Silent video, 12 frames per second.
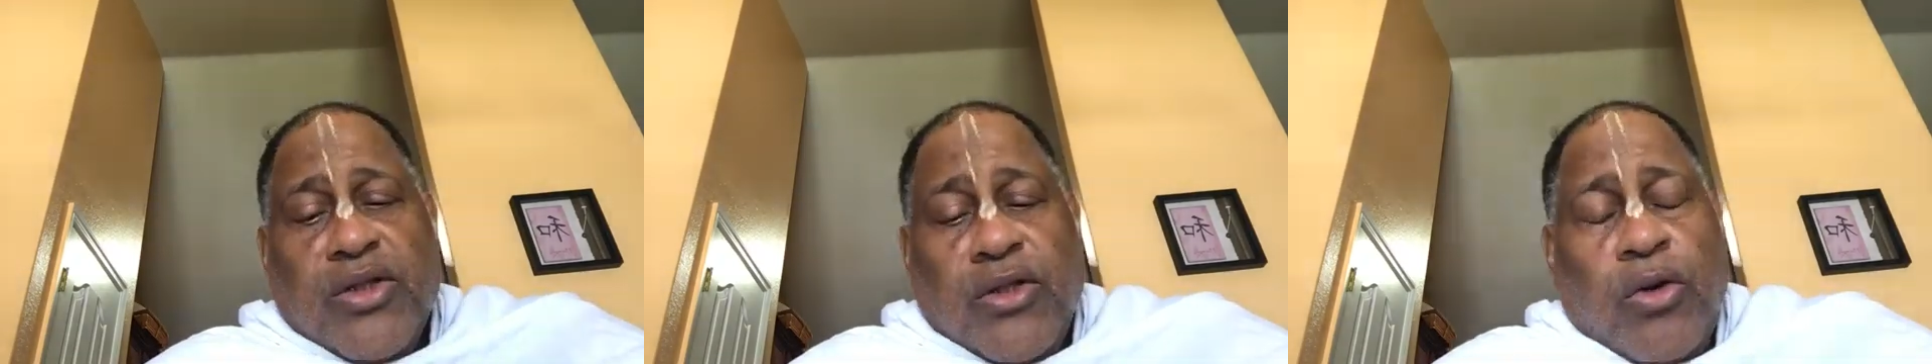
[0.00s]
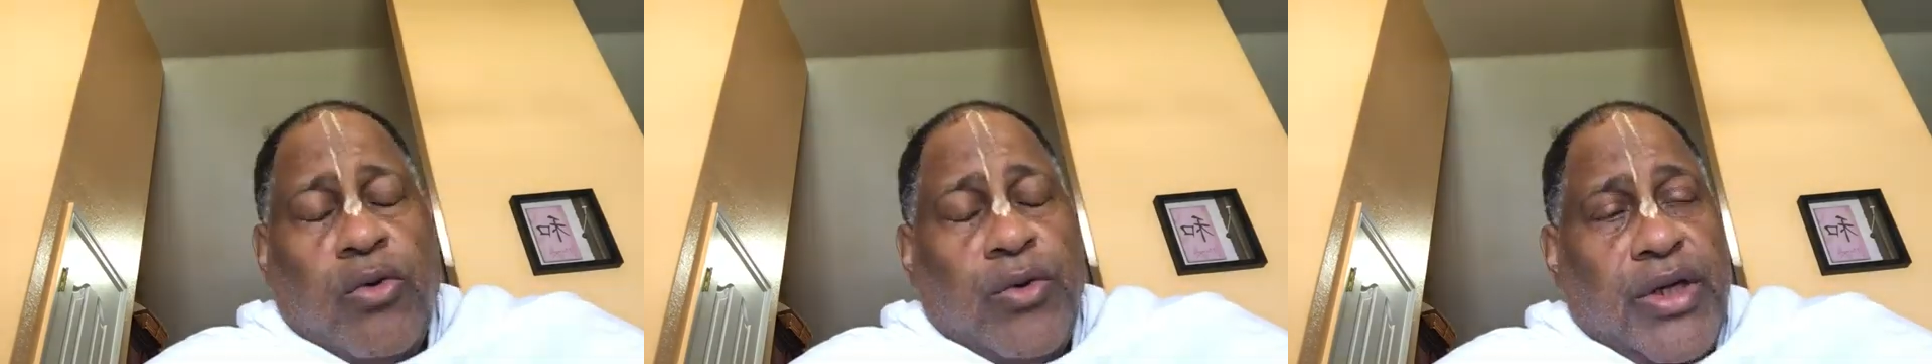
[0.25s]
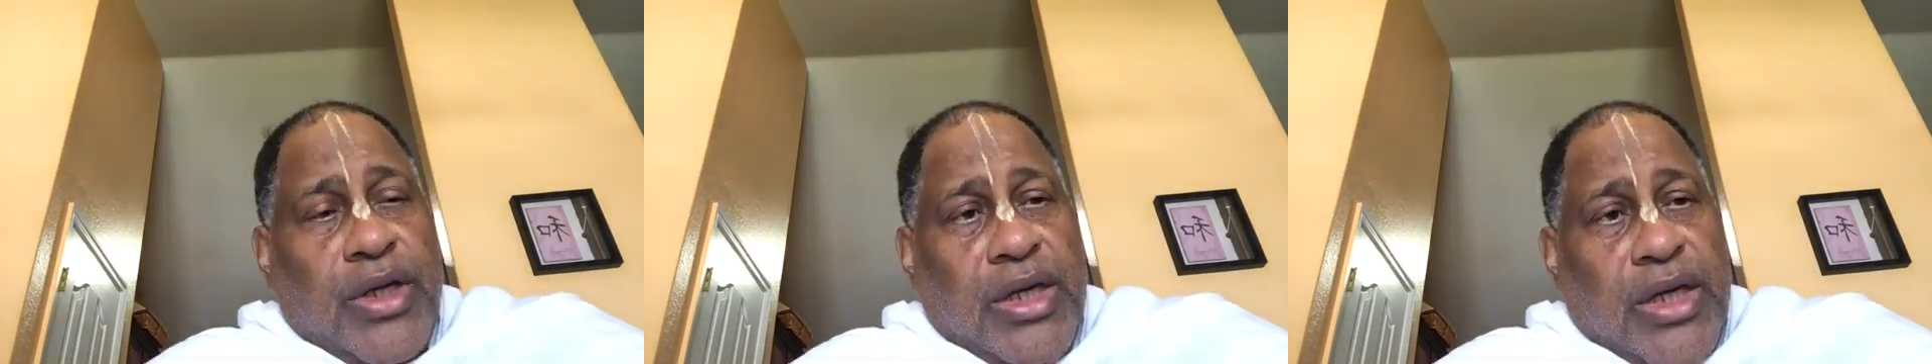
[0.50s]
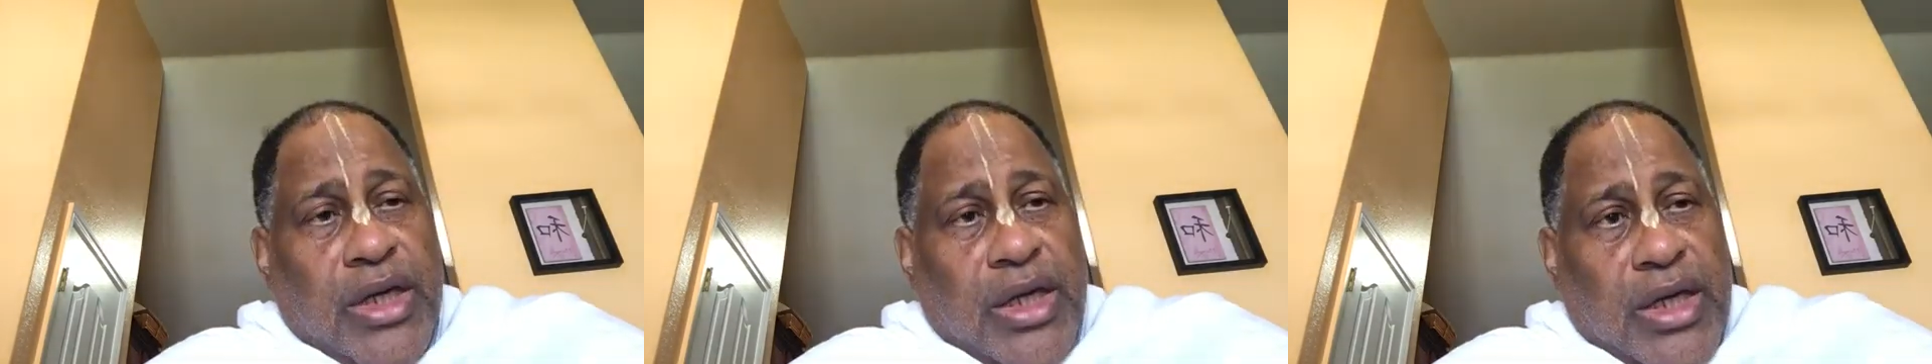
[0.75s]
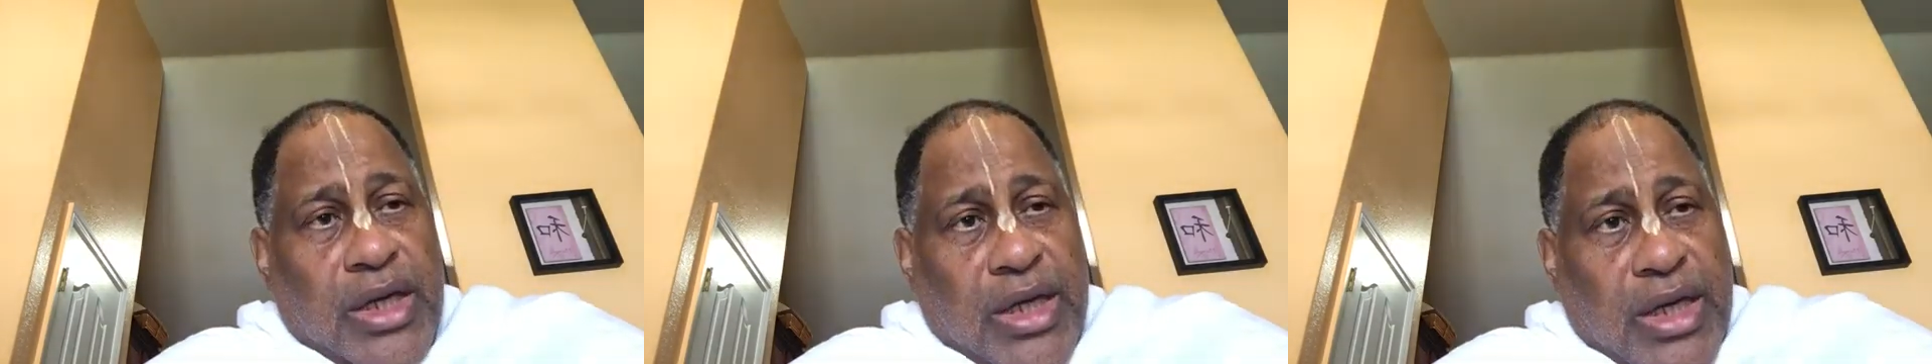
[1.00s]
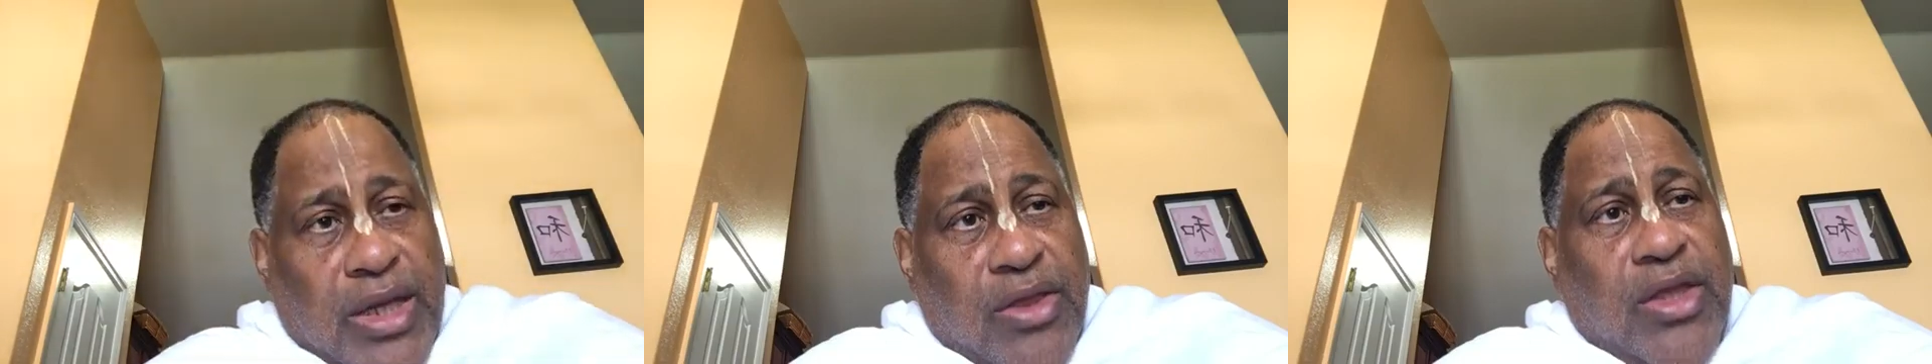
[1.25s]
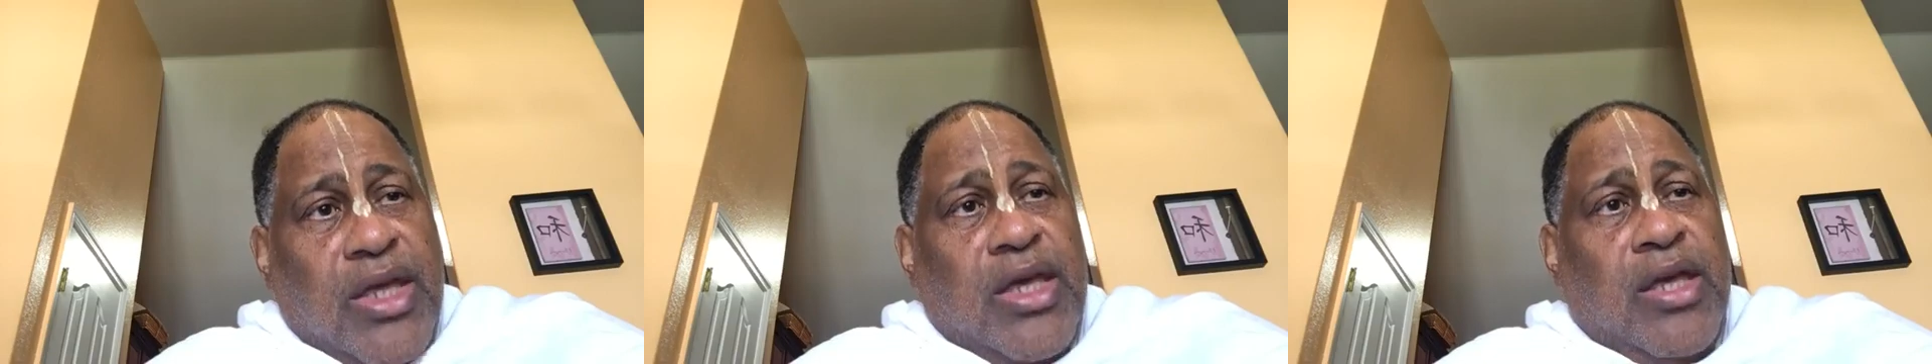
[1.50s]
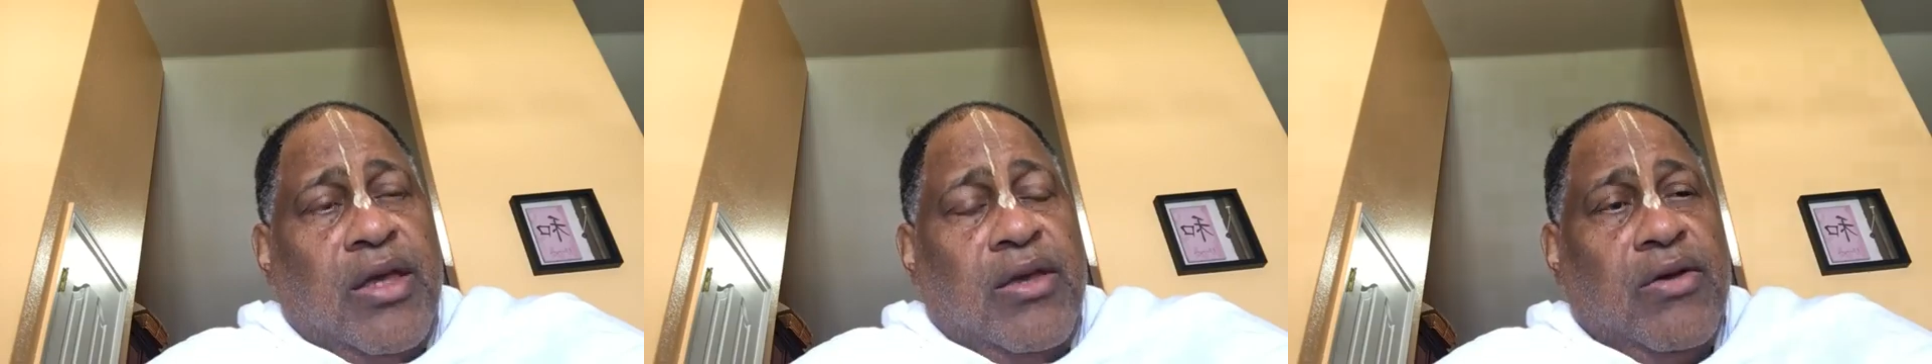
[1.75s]
So in
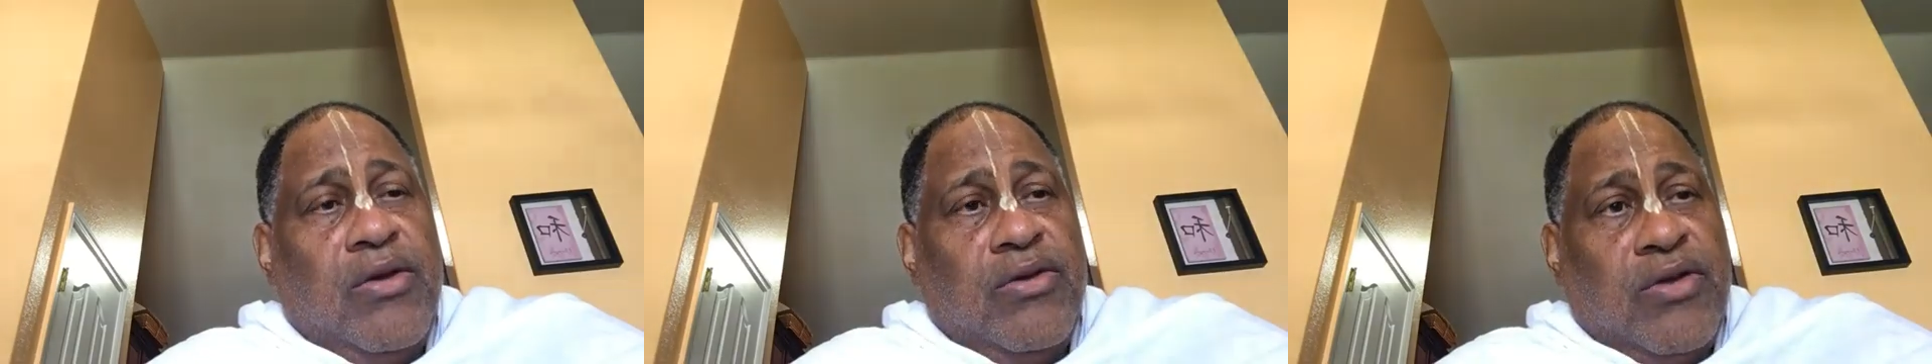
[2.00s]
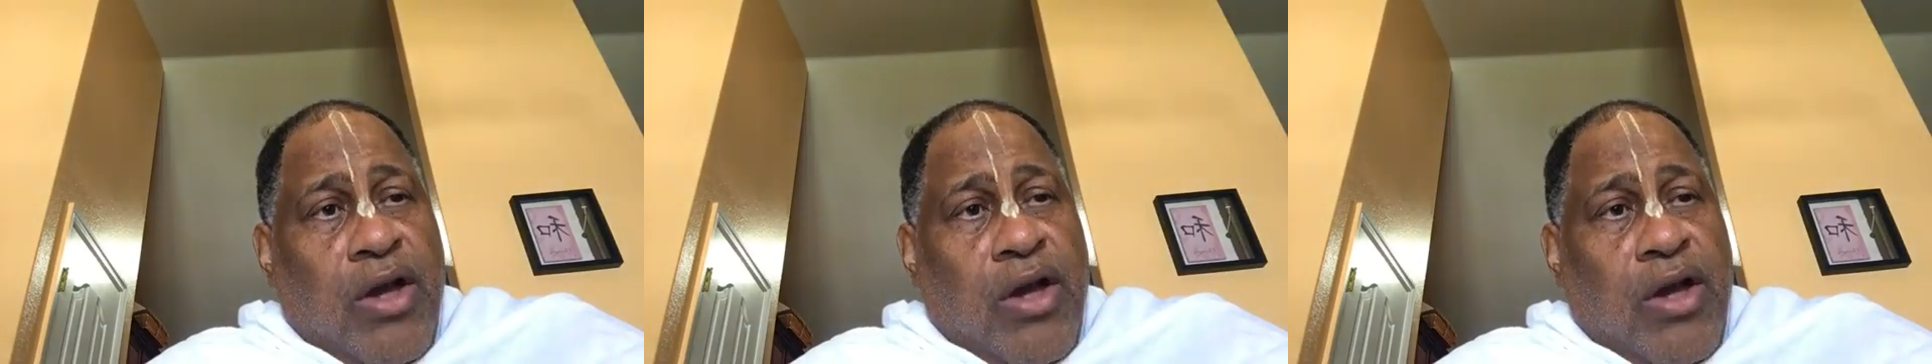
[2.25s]
the